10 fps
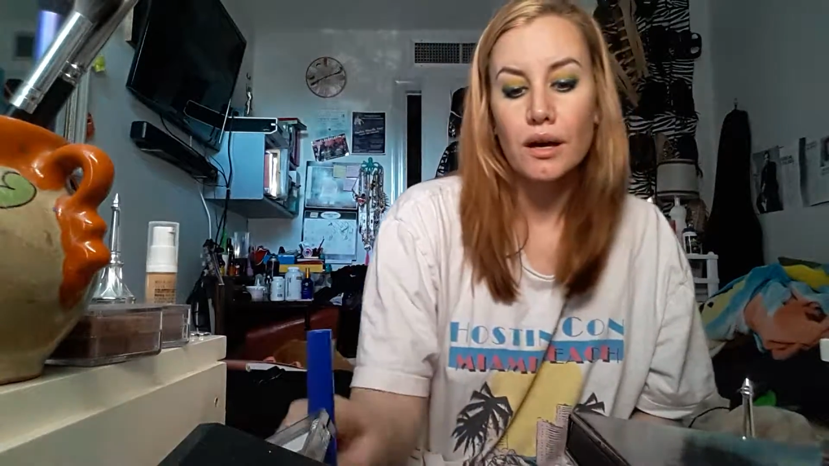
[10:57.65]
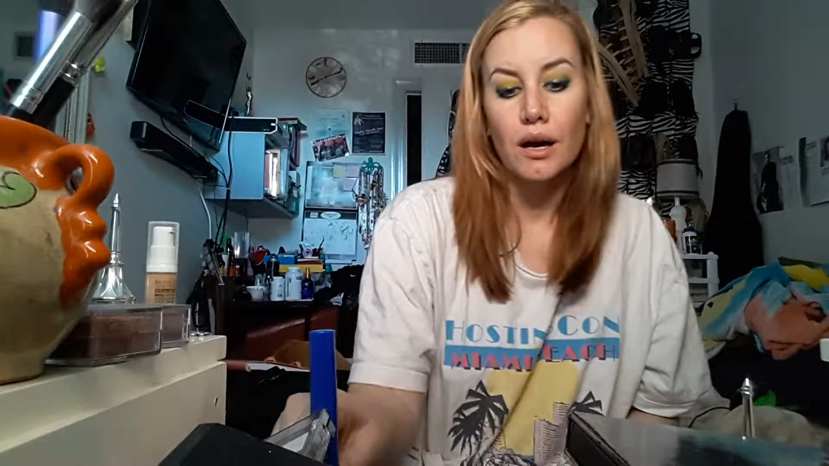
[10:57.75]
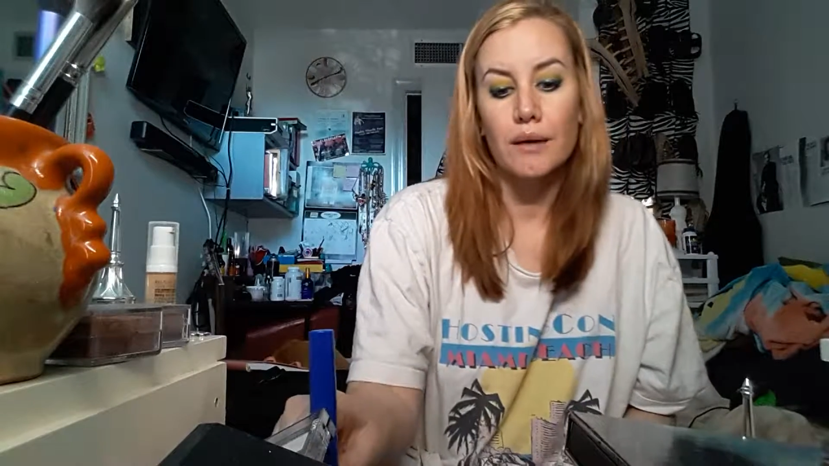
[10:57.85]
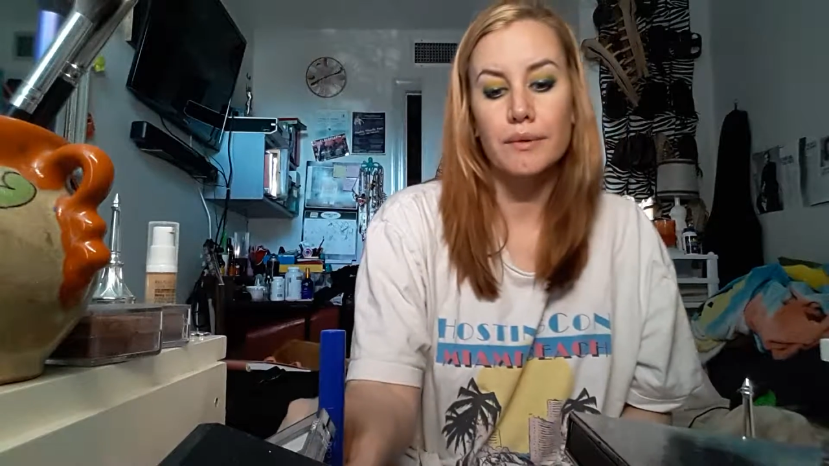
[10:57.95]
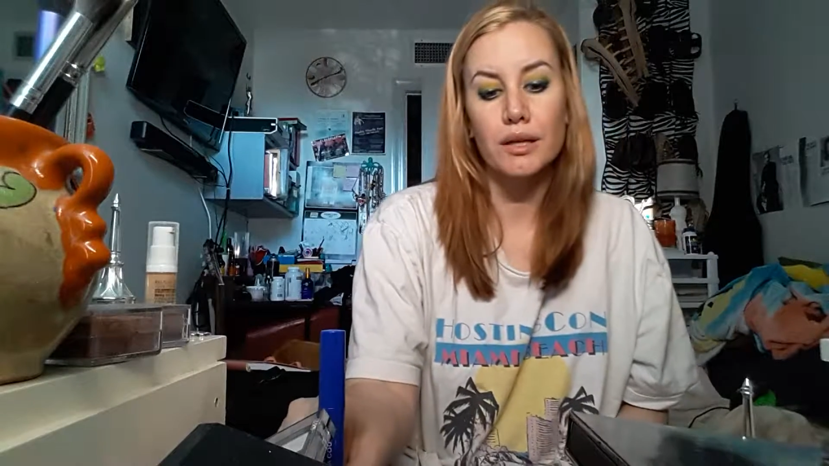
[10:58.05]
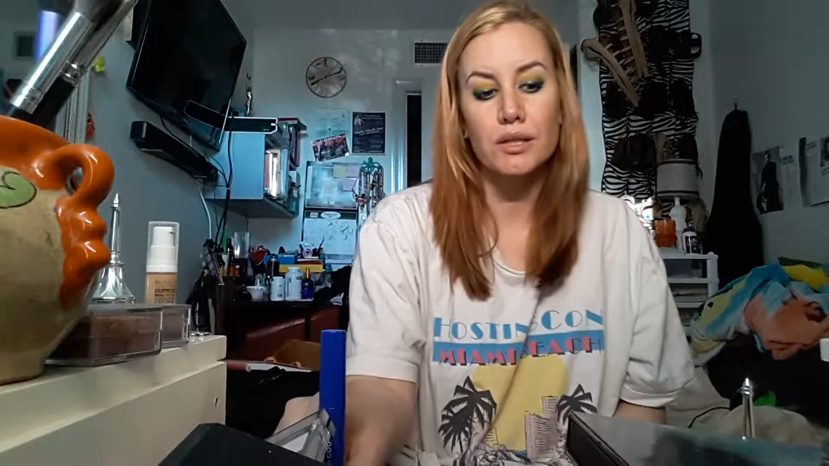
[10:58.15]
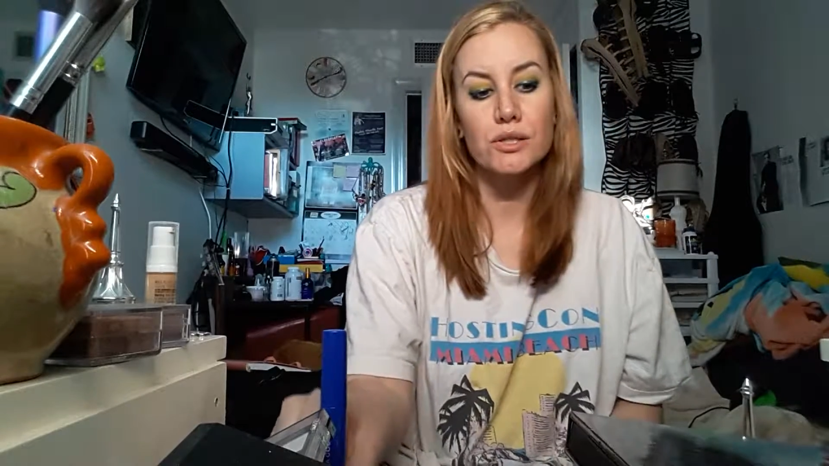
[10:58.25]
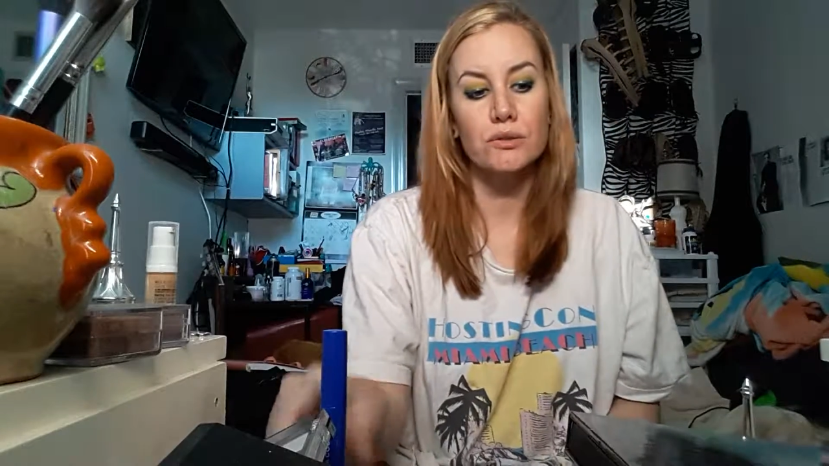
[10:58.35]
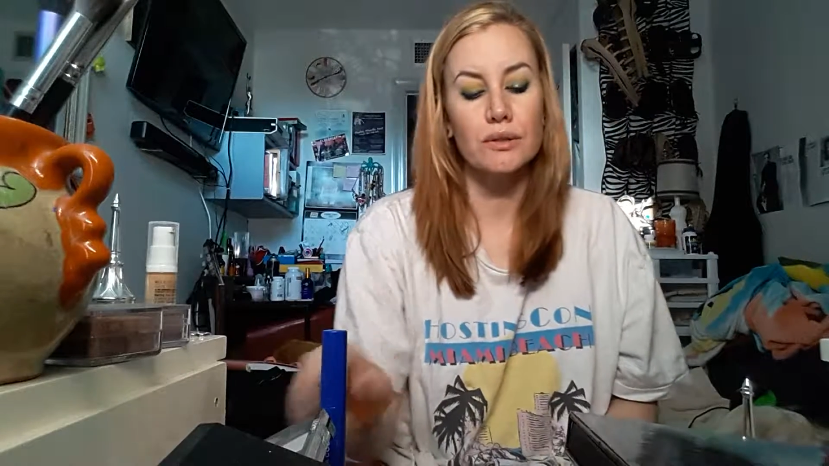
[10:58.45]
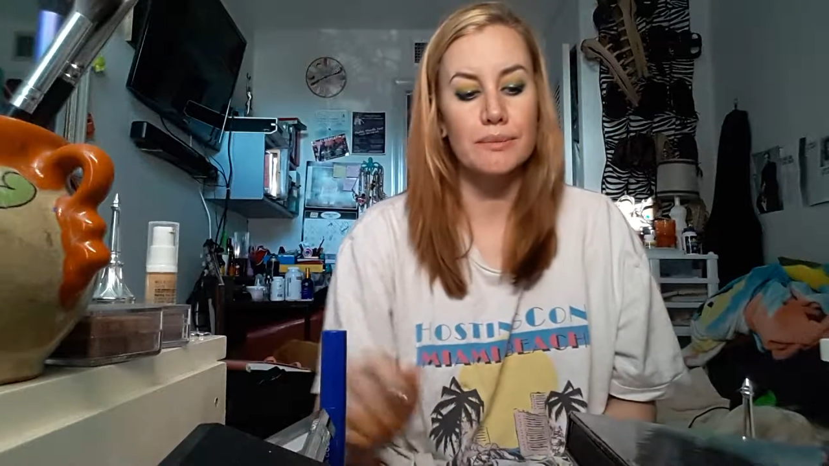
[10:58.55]
I'm not going
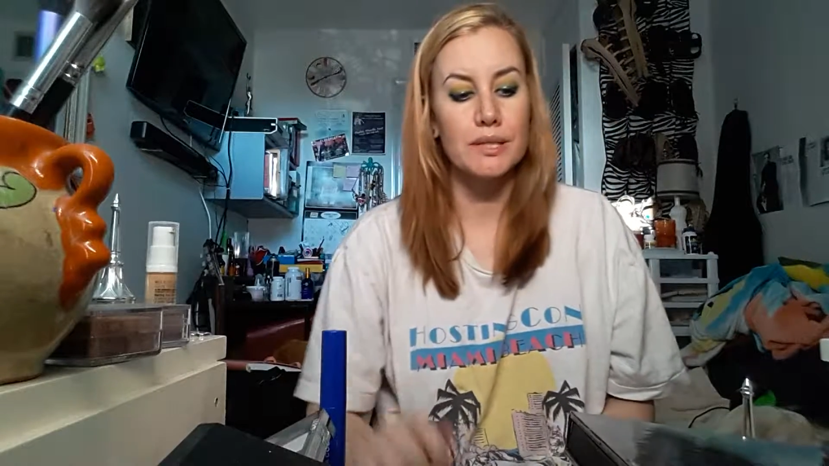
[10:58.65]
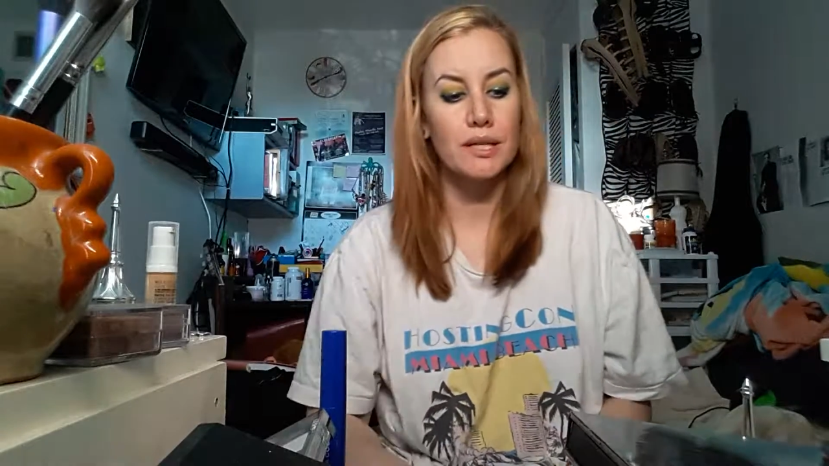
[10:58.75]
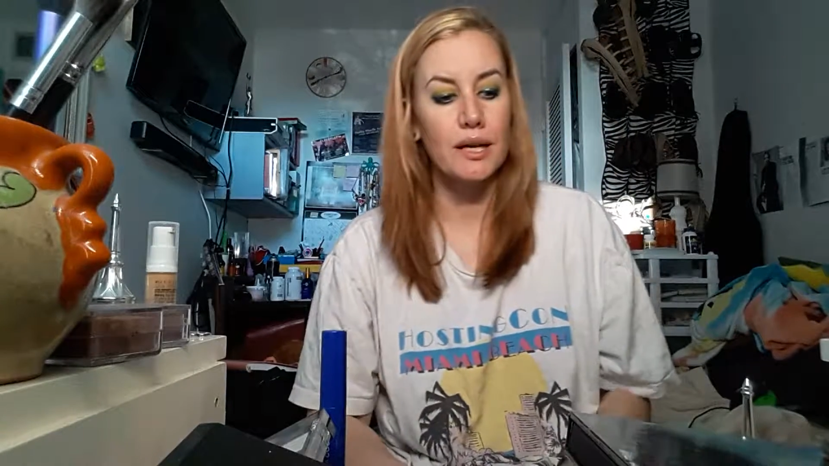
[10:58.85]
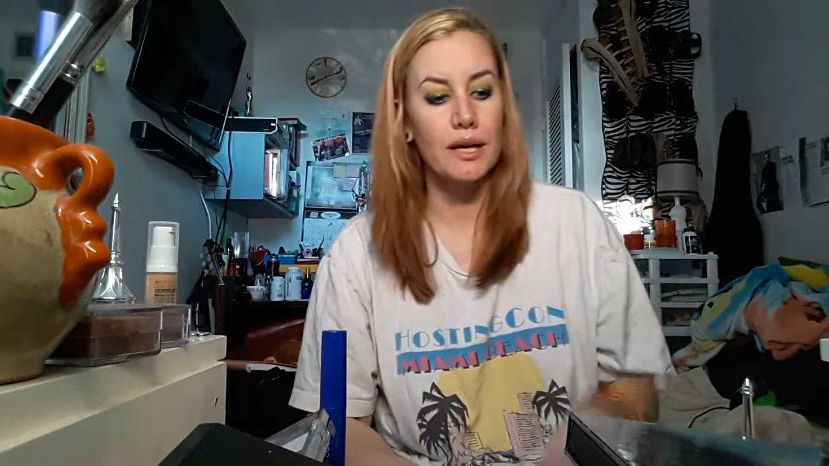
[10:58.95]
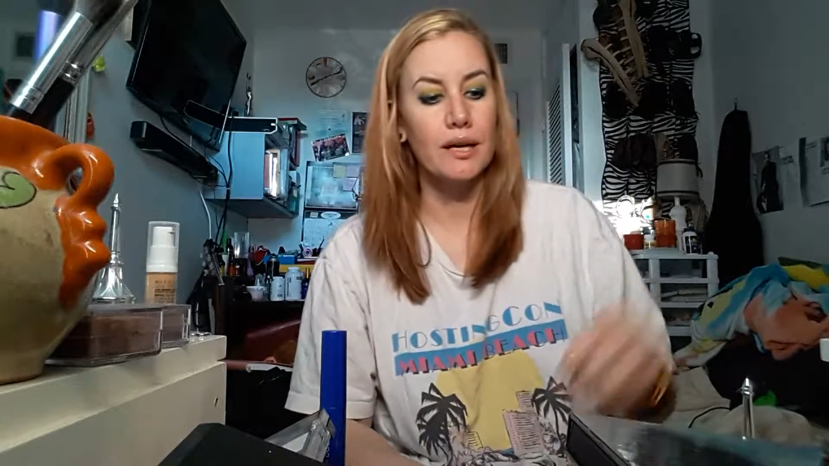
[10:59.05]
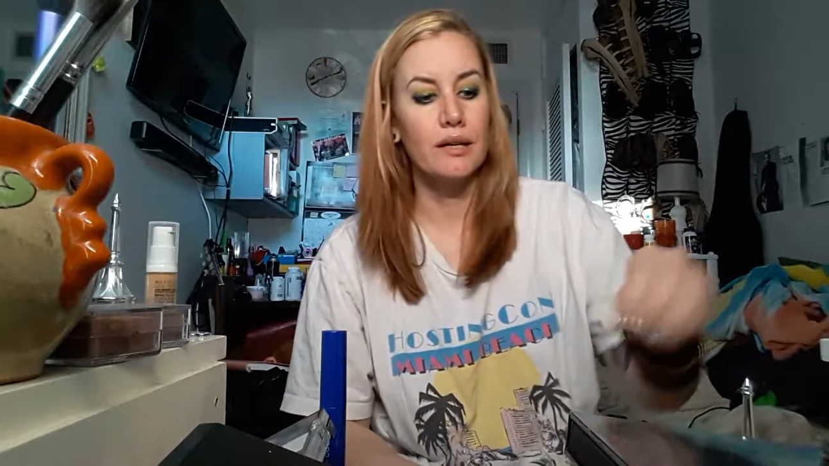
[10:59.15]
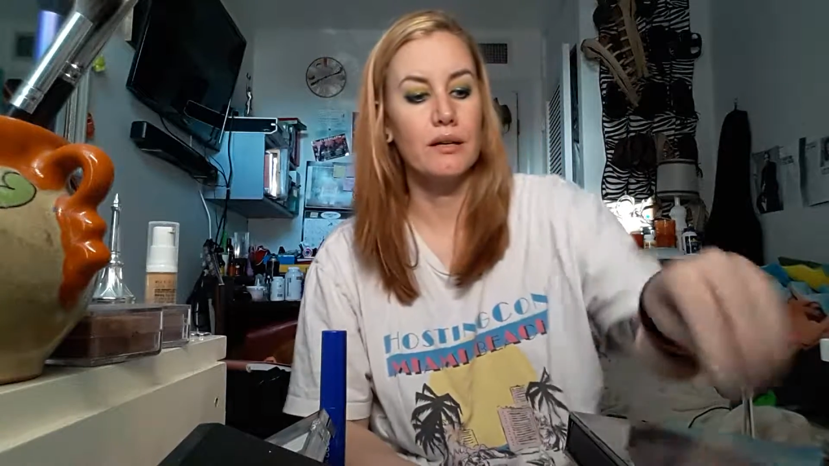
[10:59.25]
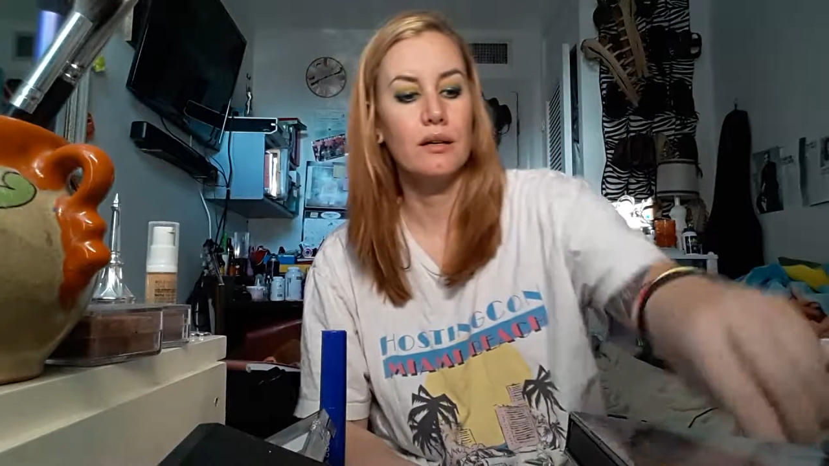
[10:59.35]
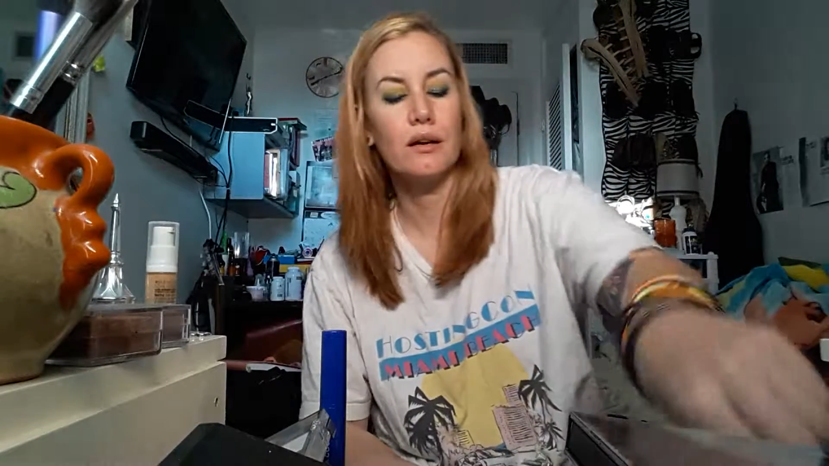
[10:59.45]
to do lips today,